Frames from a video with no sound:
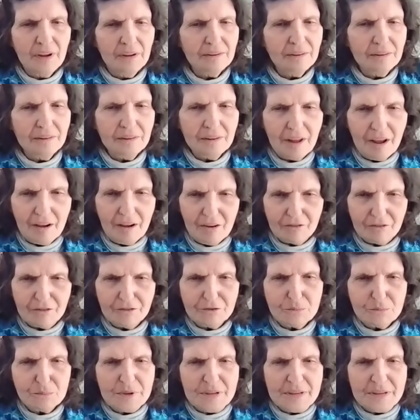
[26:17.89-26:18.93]

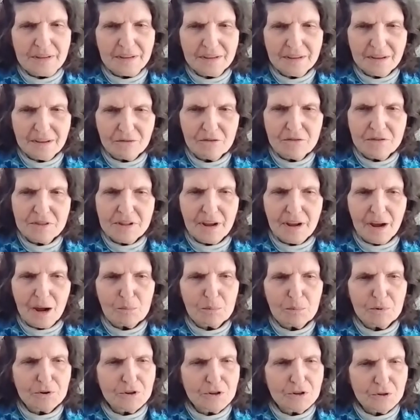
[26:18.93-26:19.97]
loved being given the
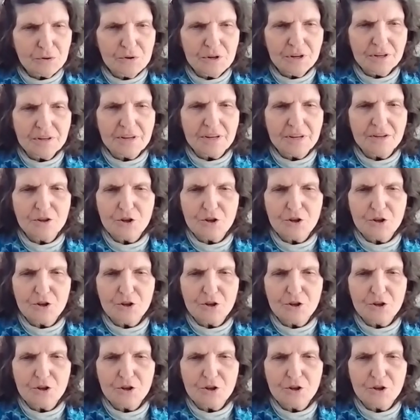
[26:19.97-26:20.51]
opportunity